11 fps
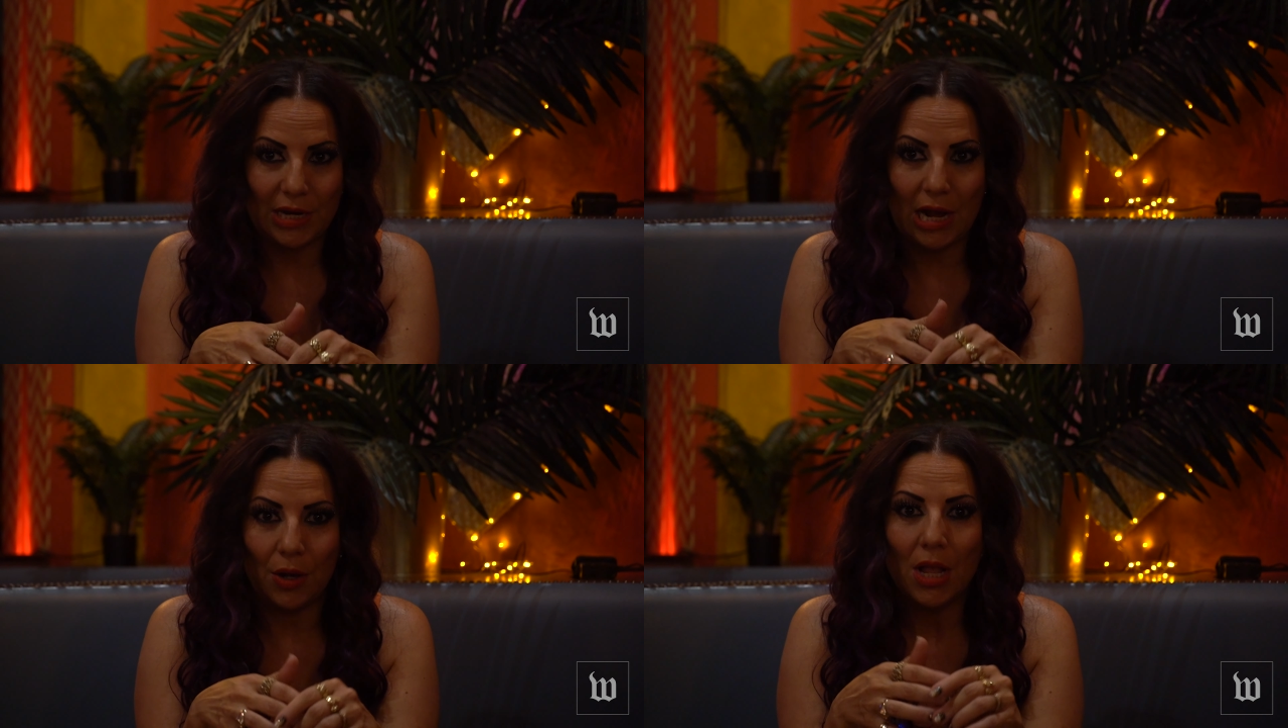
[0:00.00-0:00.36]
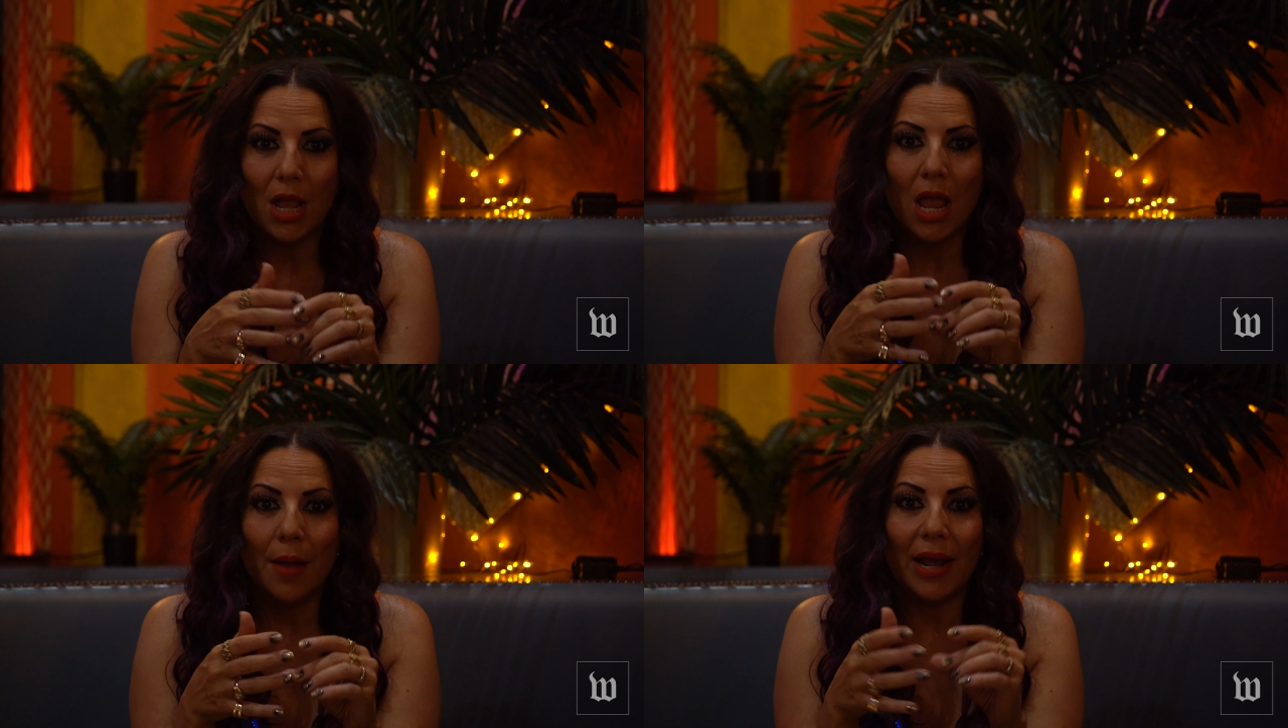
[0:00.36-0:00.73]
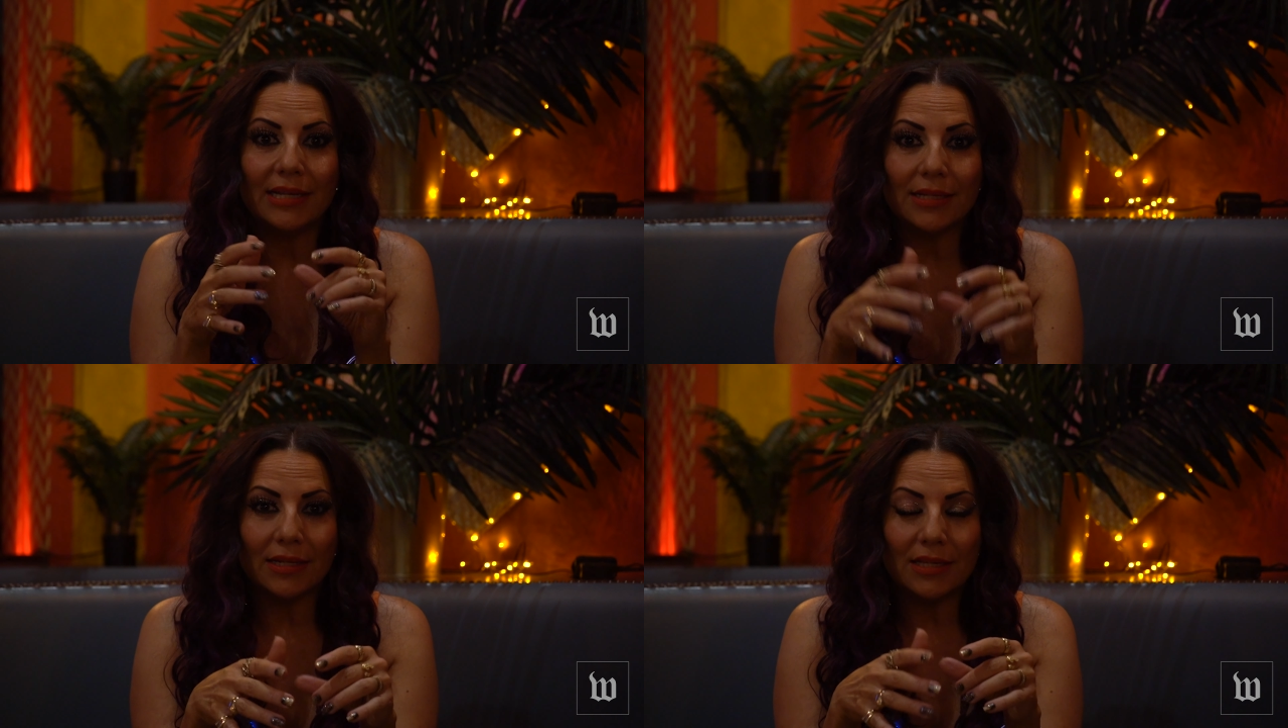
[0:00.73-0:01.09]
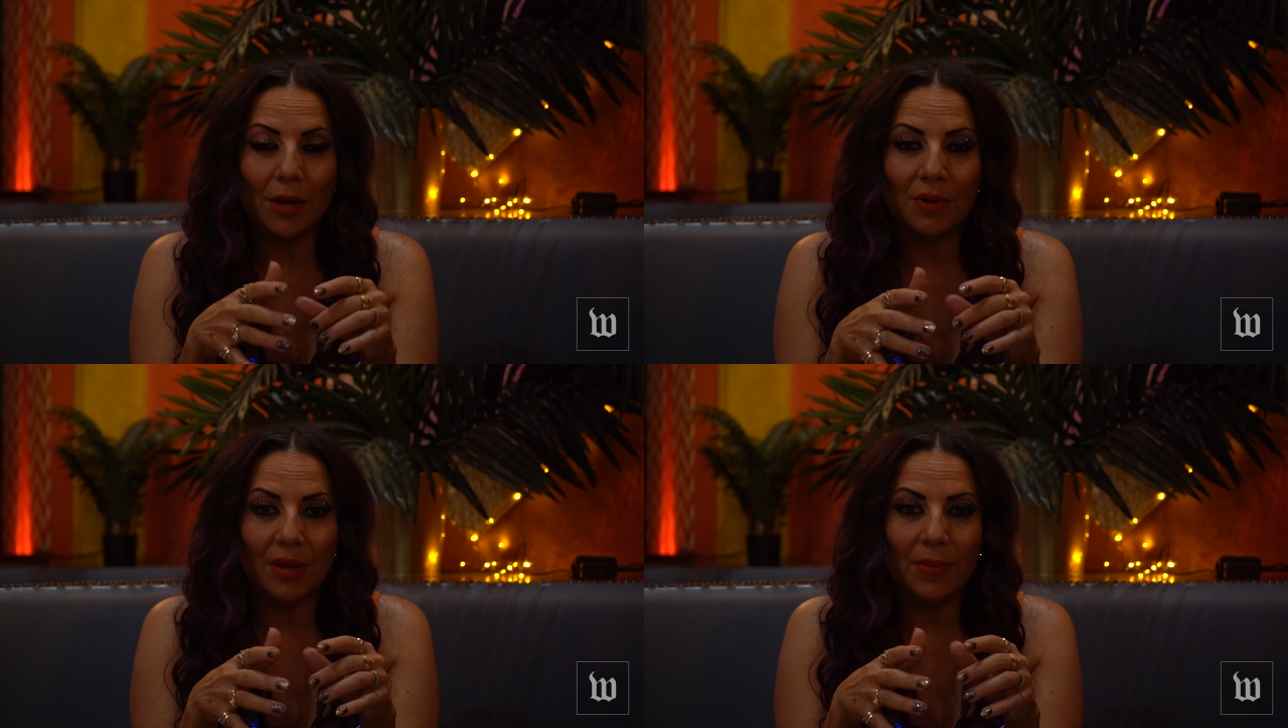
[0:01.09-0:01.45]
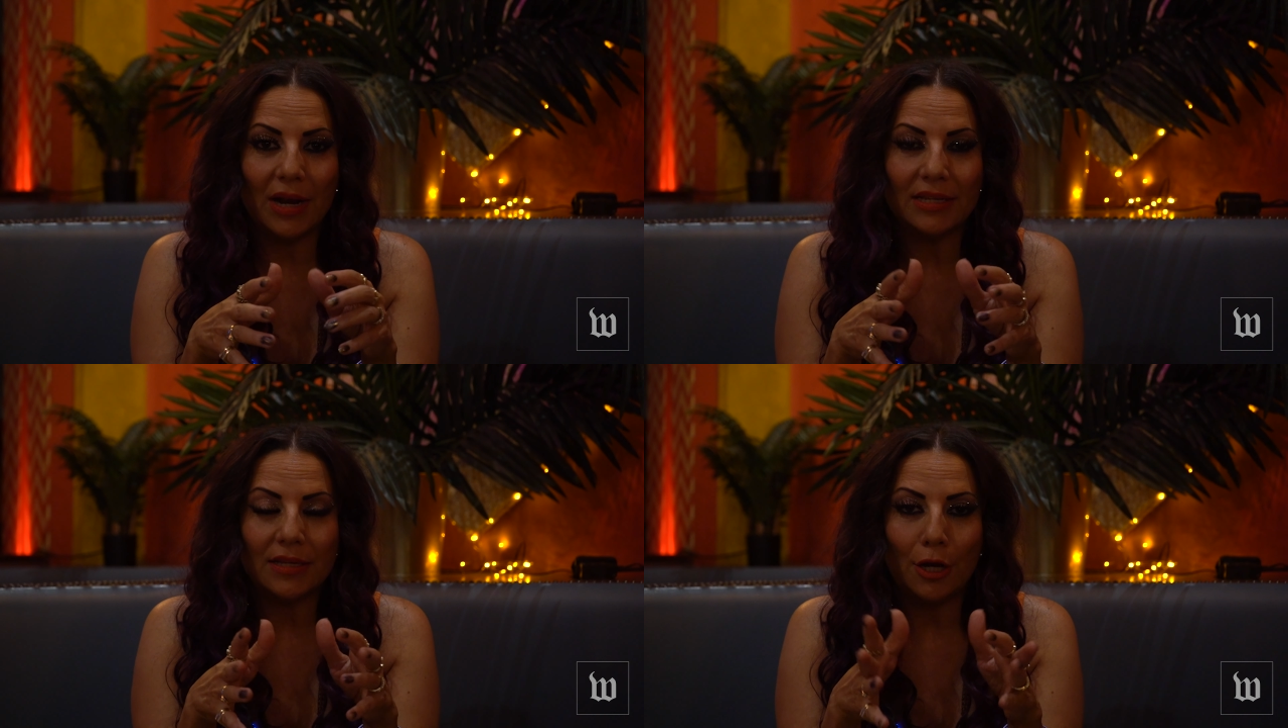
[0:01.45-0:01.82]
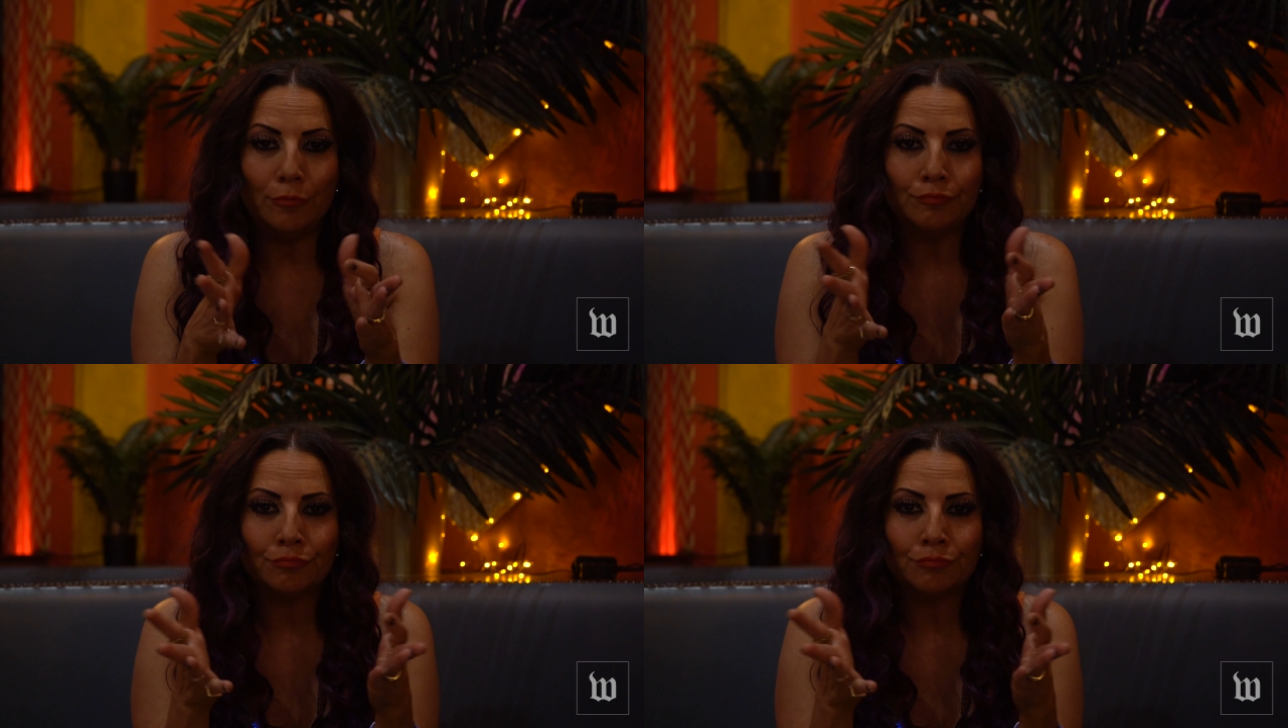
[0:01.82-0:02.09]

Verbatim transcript: now, and I sat down with him and I said,